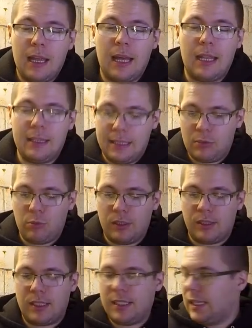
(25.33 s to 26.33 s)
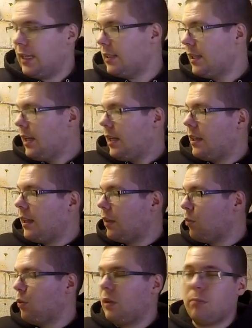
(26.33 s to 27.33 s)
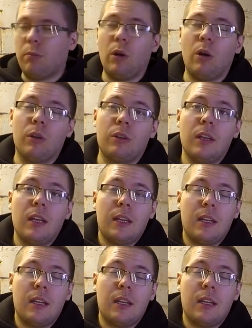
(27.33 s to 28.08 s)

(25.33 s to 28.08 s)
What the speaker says: and this was the set that we bought.